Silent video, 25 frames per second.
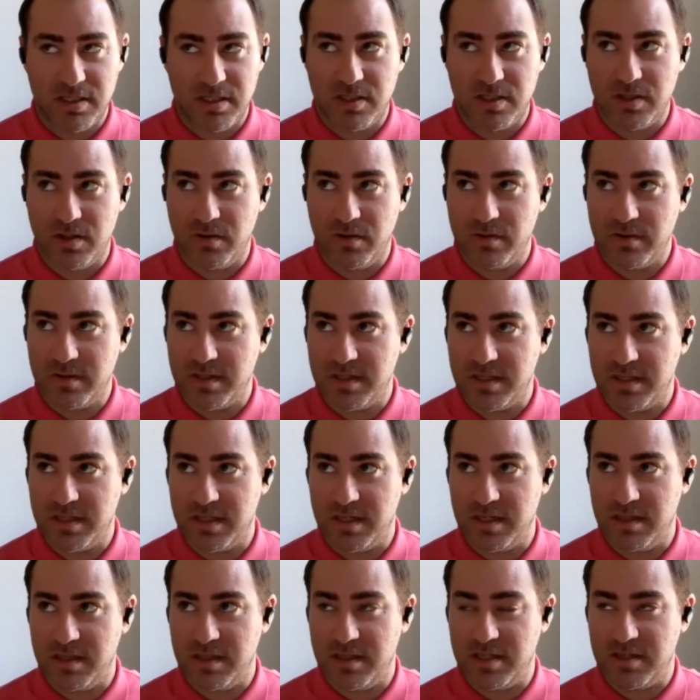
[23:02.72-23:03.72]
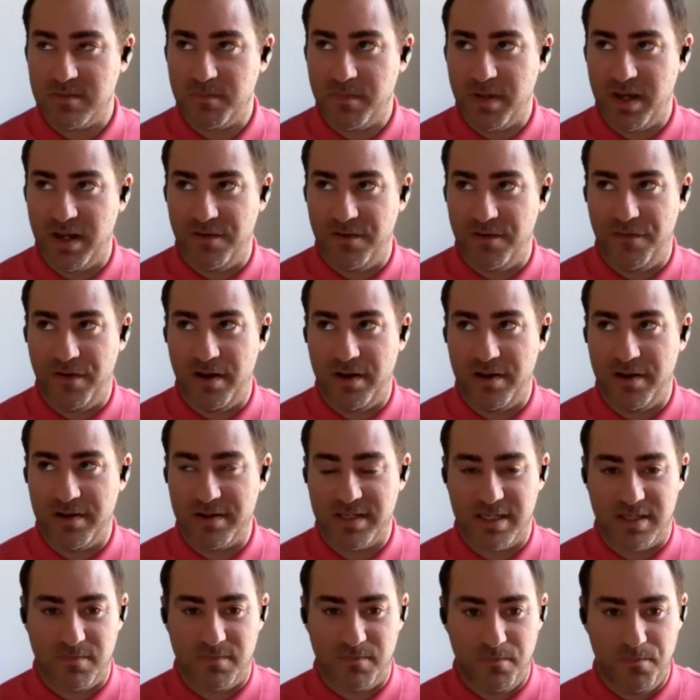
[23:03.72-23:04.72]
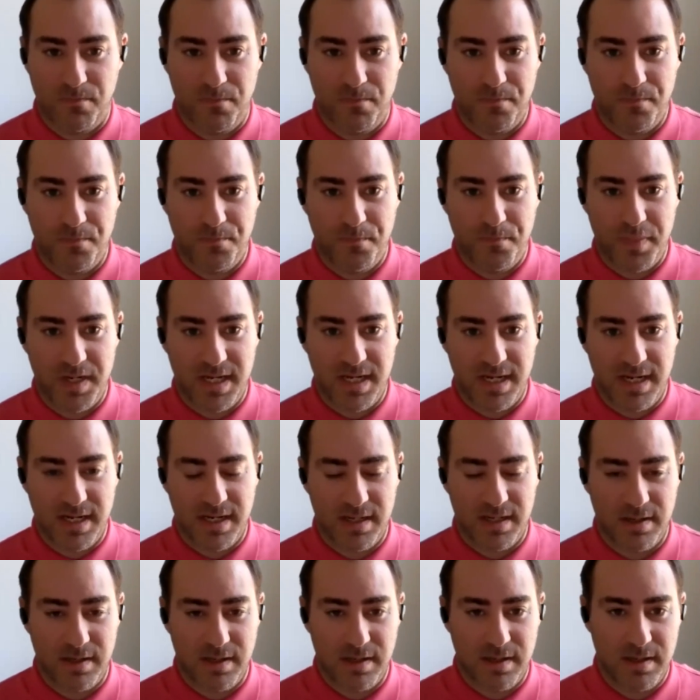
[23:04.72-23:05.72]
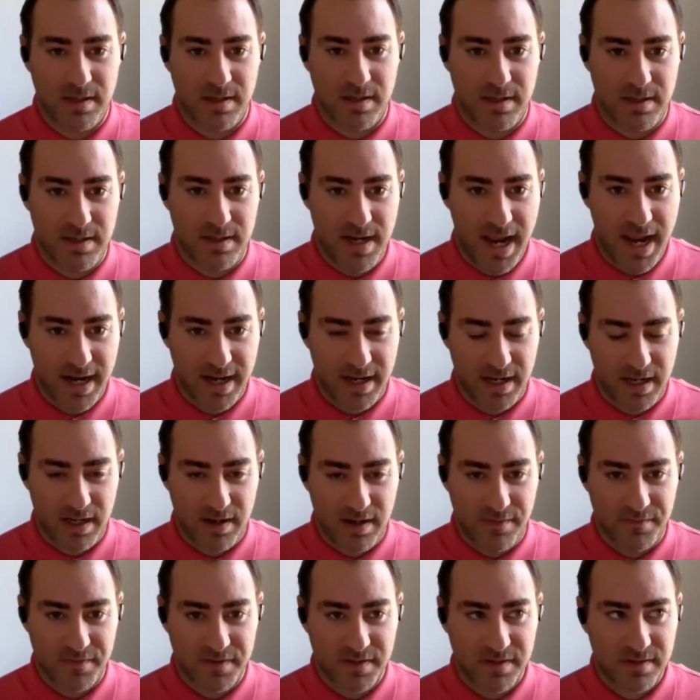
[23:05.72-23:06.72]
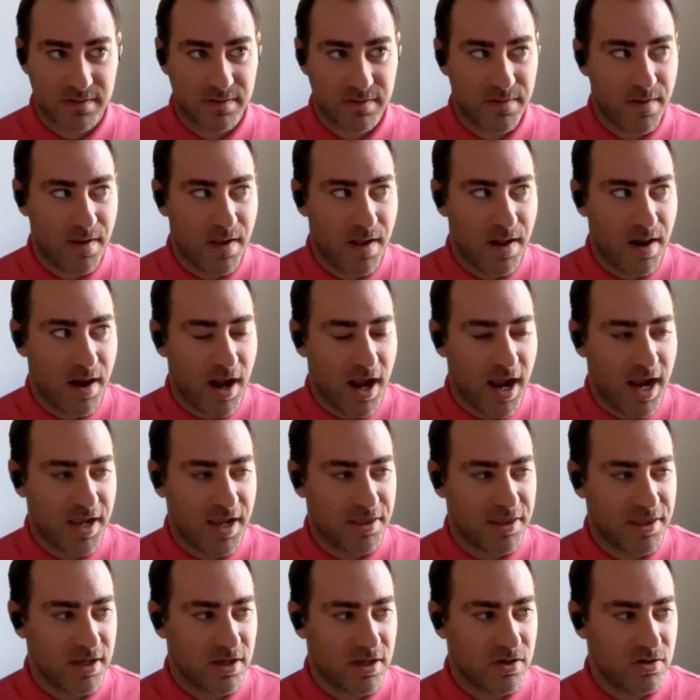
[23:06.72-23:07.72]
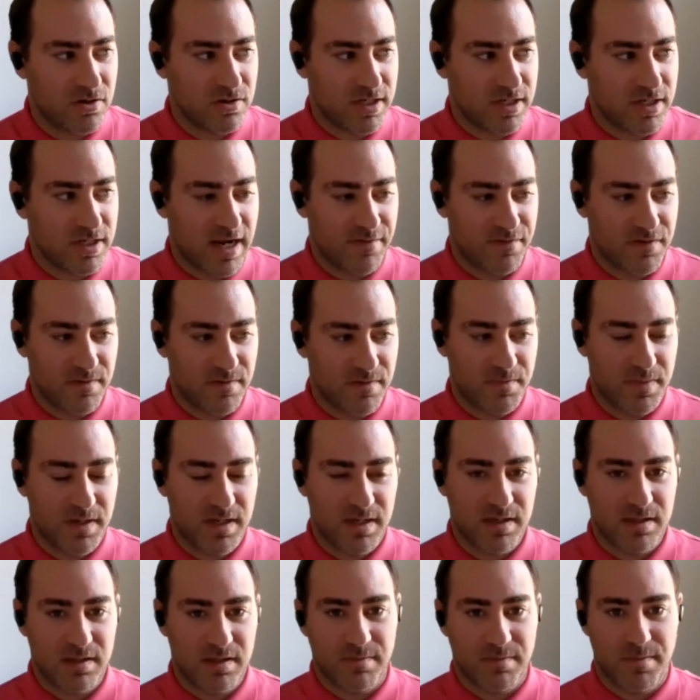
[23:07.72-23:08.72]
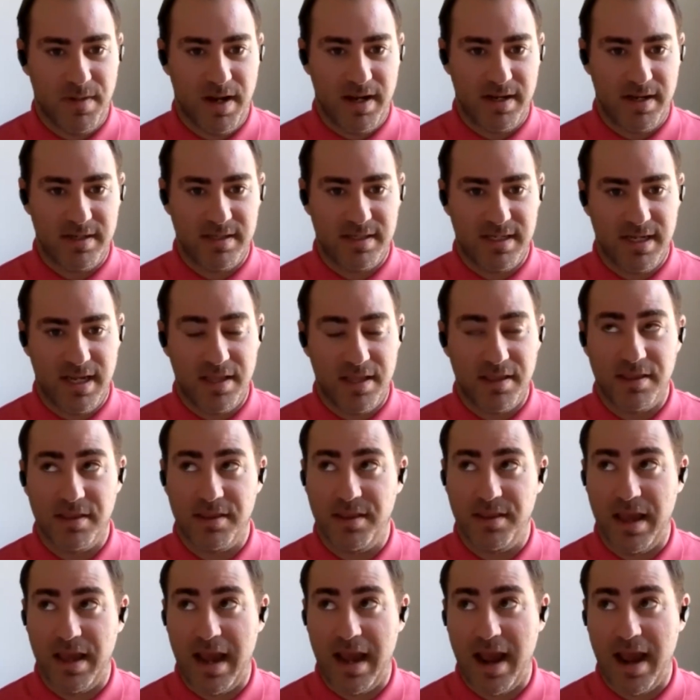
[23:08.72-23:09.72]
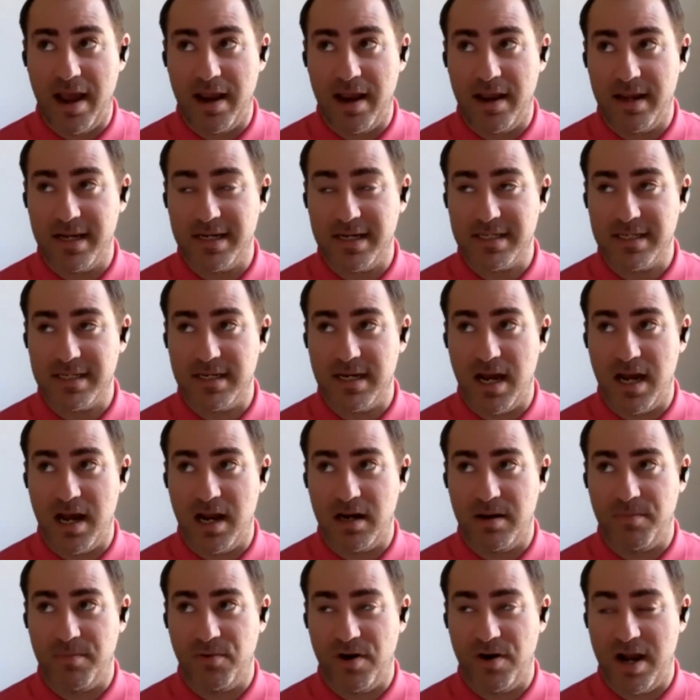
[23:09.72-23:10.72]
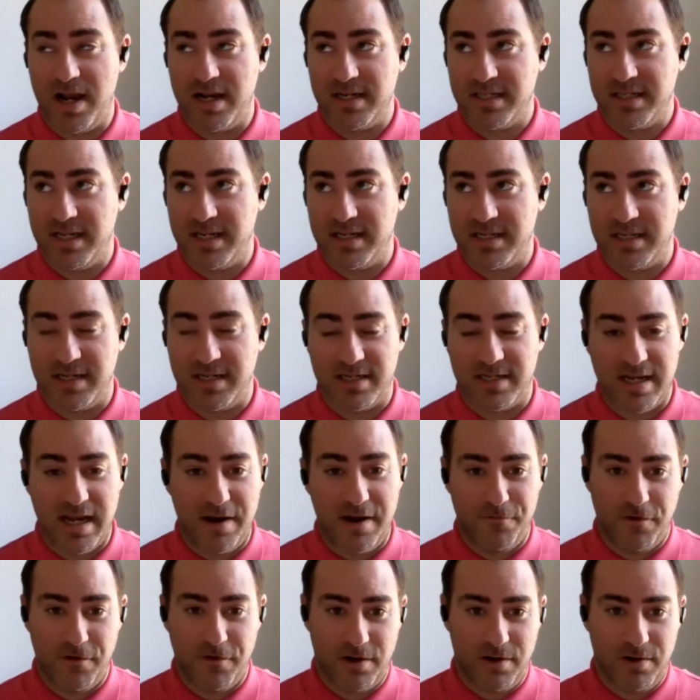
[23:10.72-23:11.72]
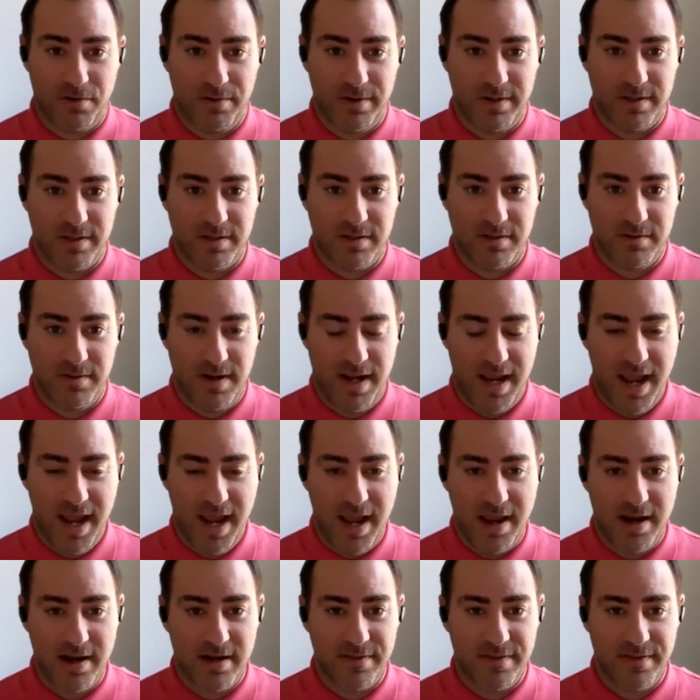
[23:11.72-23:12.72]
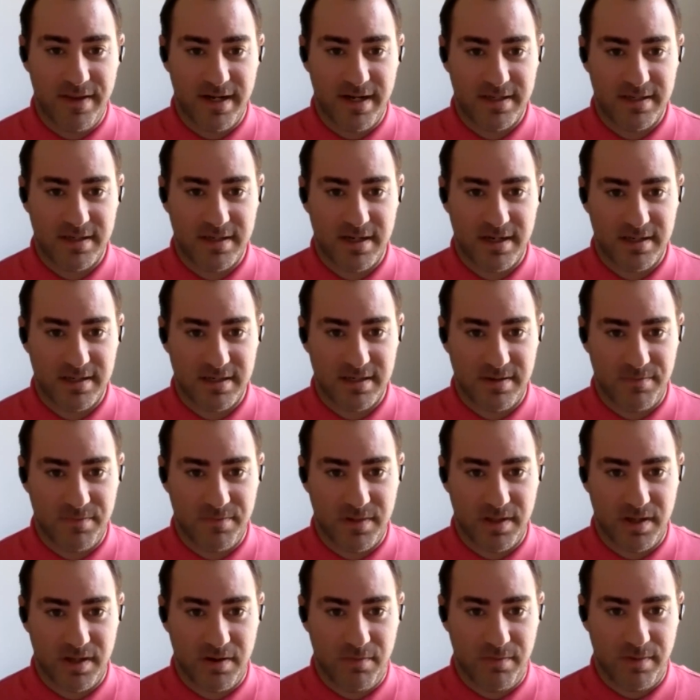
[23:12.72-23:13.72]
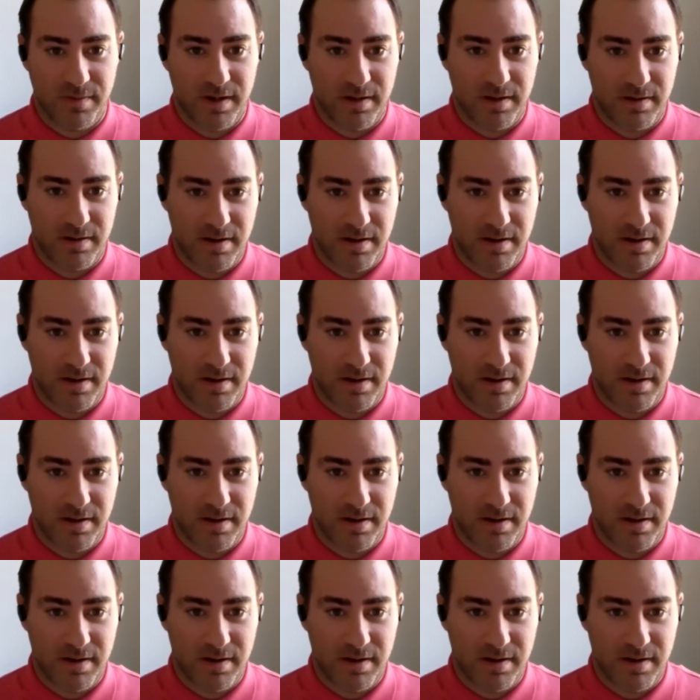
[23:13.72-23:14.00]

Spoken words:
don't see these pitfalls as being negatives. I think you just have to be in the mindset that it's not a process that's ever going to end. And that's not something